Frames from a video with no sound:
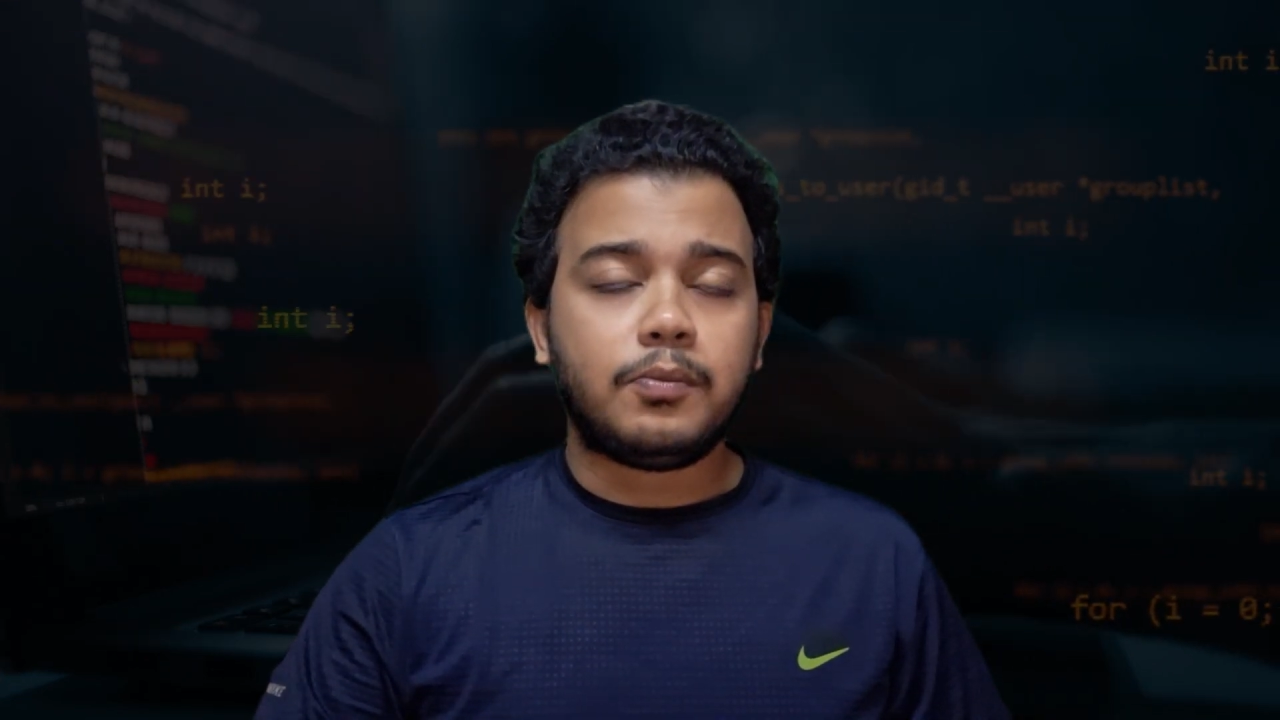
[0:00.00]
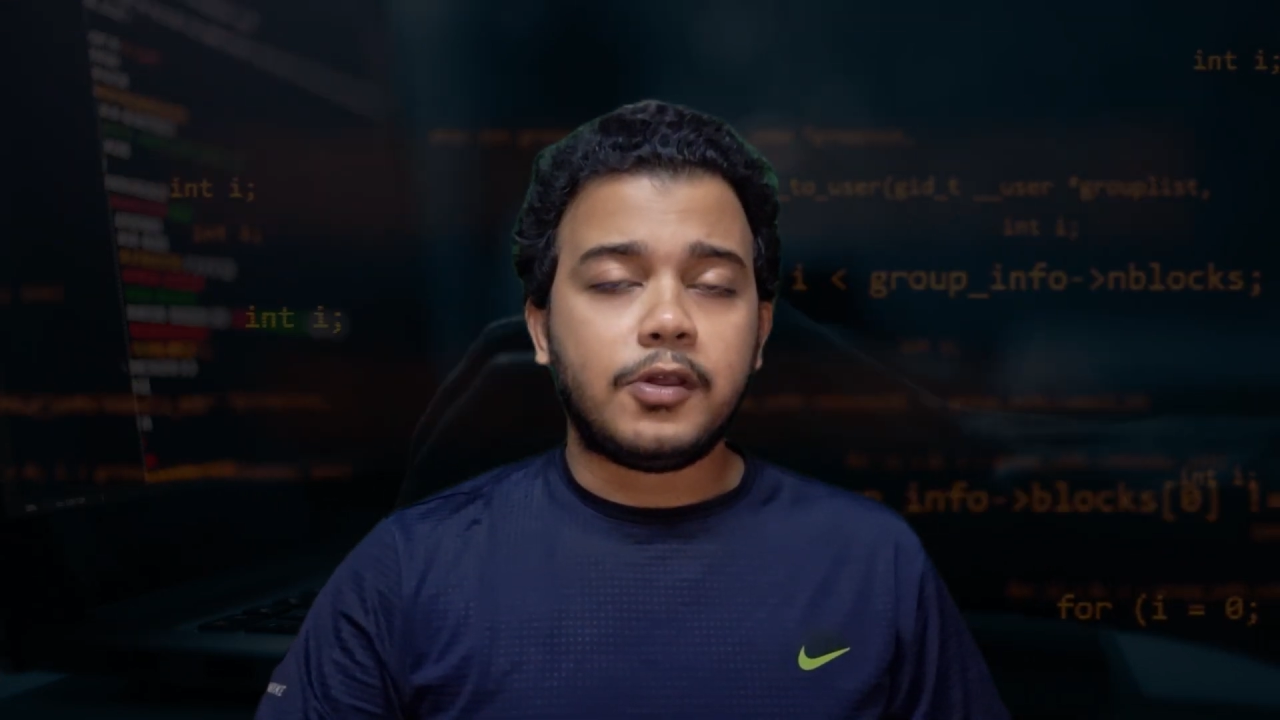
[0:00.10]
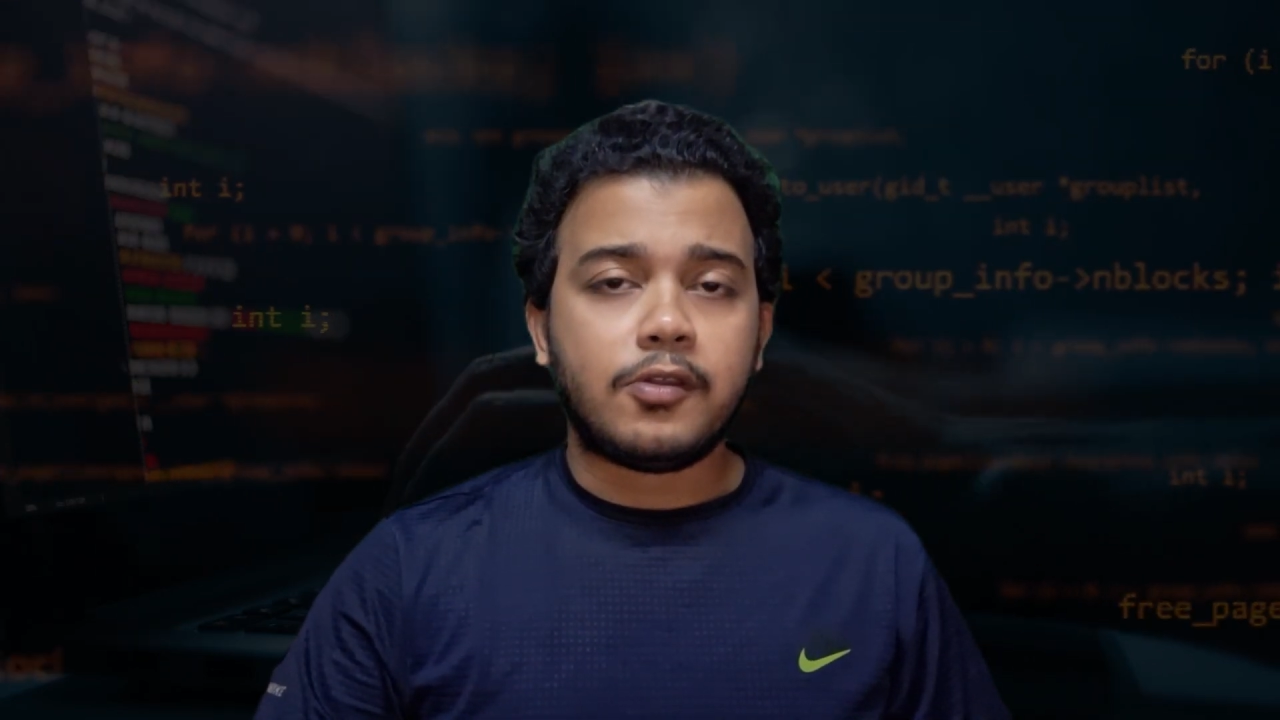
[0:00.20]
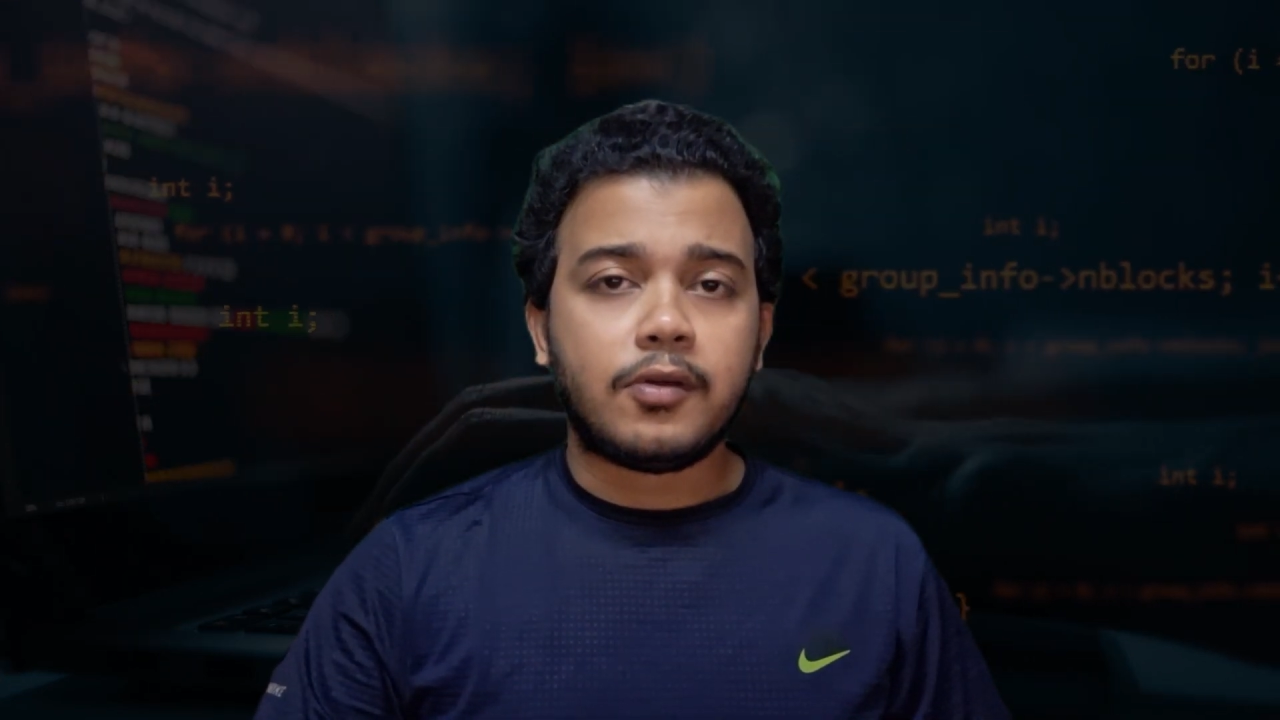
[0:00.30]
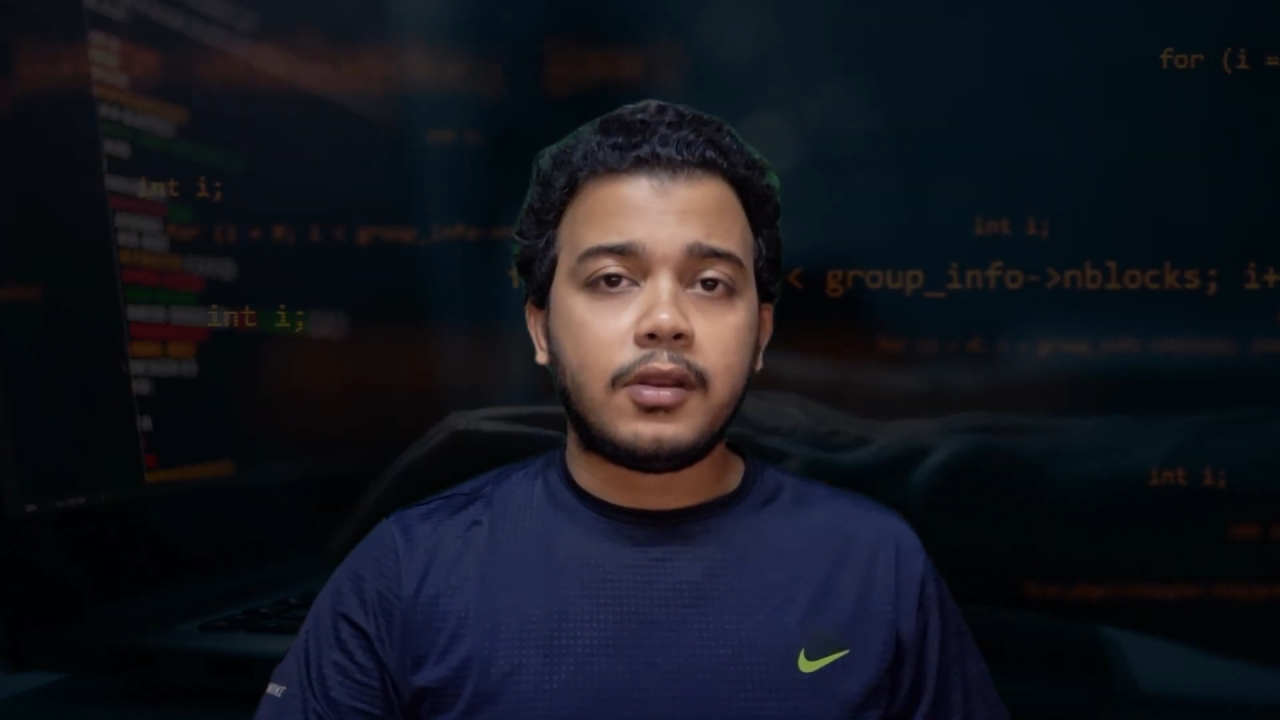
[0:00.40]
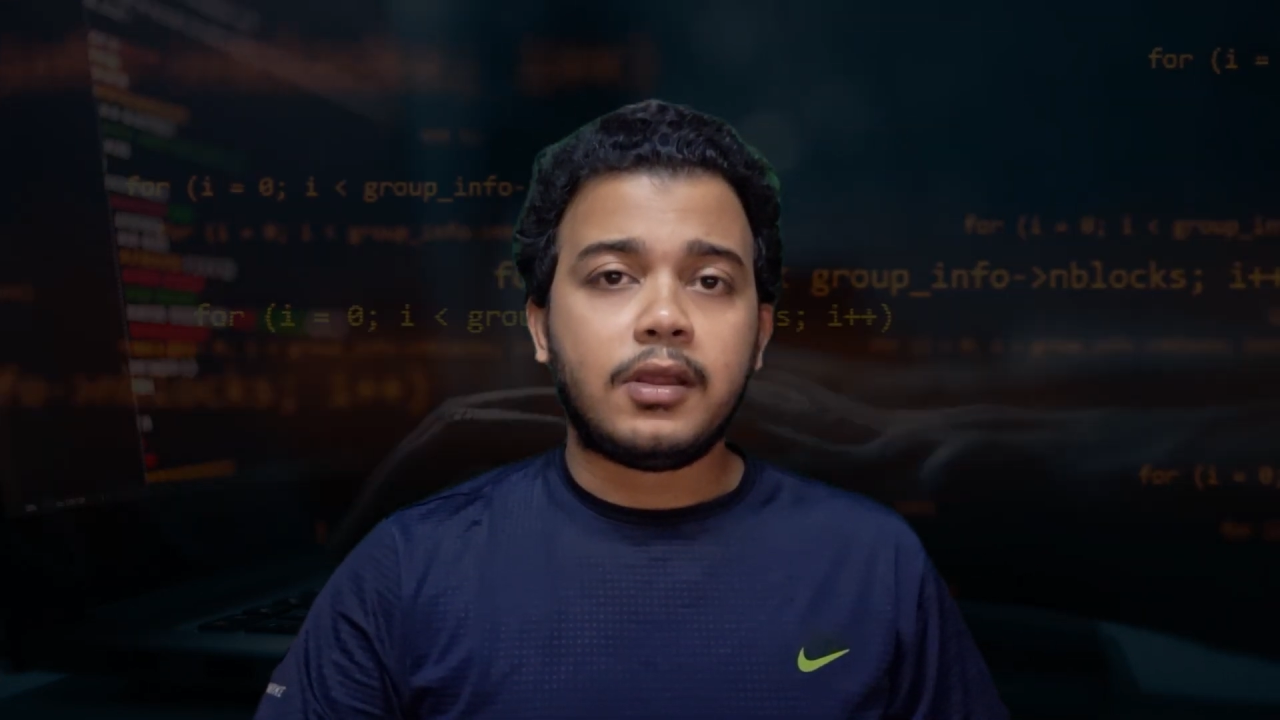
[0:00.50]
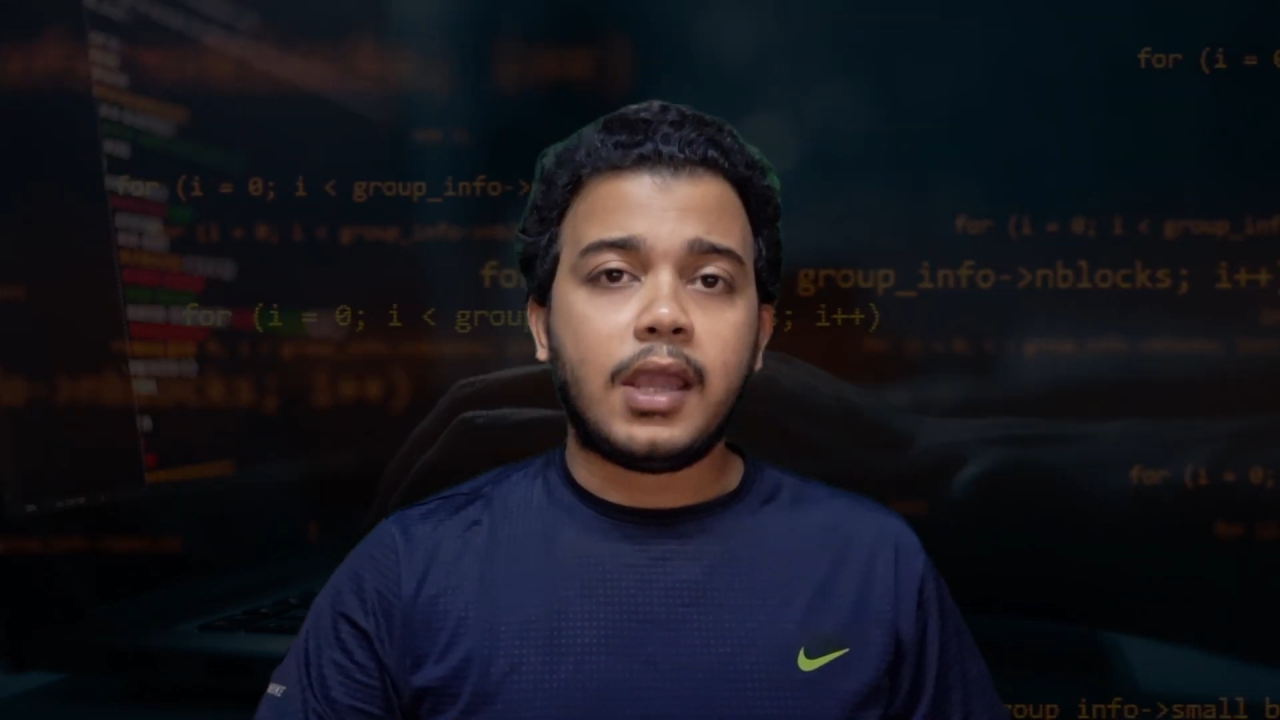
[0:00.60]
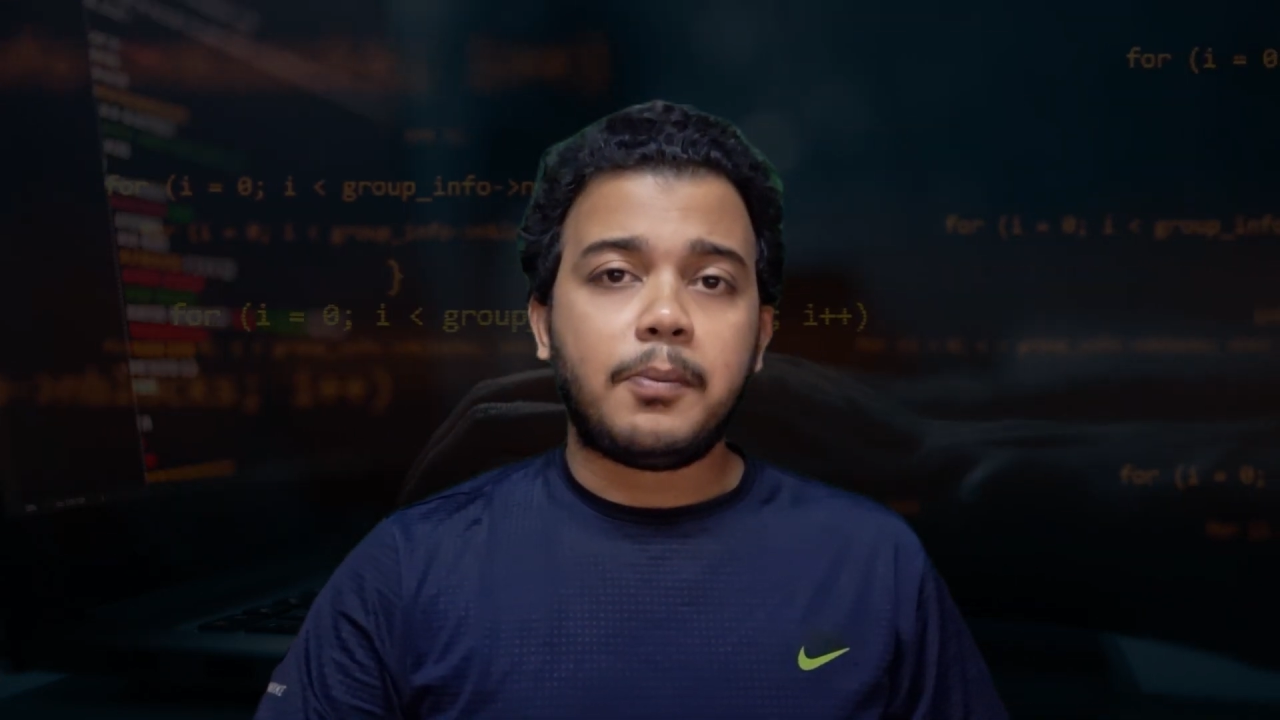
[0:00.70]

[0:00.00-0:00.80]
visually